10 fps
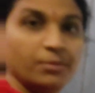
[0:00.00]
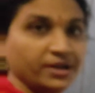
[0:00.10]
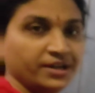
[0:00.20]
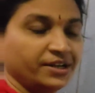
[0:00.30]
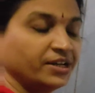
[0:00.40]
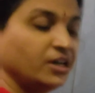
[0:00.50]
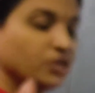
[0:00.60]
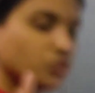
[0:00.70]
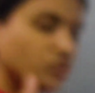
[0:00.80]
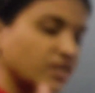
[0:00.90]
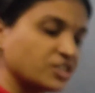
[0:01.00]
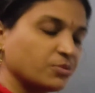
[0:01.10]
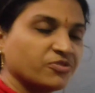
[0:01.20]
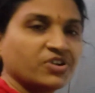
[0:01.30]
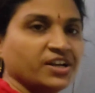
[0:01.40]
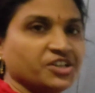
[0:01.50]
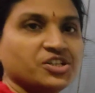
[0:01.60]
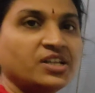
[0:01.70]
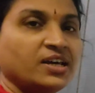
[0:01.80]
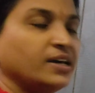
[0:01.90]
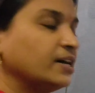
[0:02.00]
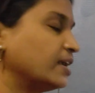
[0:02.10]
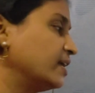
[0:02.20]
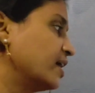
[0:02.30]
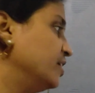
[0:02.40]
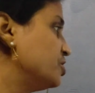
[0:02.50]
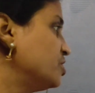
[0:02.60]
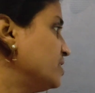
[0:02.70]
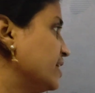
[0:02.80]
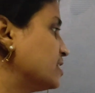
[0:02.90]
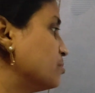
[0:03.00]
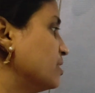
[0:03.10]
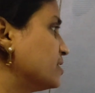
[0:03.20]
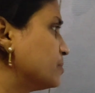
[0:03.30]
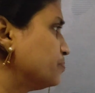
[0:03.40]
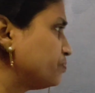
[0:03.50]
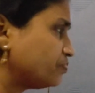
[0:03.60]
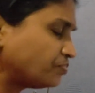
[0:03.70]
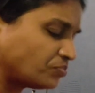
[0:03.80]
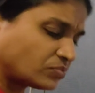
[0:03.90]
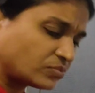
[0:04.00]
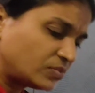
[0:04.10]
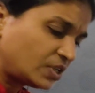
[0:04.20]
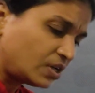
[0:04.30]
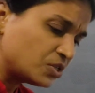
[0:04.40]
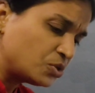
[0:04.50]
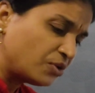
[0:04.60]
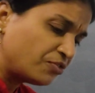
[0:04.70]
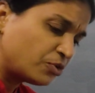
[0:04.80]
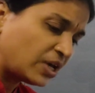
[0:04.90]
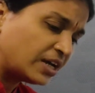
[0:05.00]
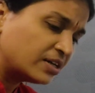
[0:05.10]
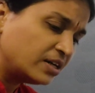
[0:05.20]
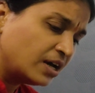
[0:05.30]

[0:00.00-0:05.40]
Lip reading: abundant. So such type of condition takes place. So if you take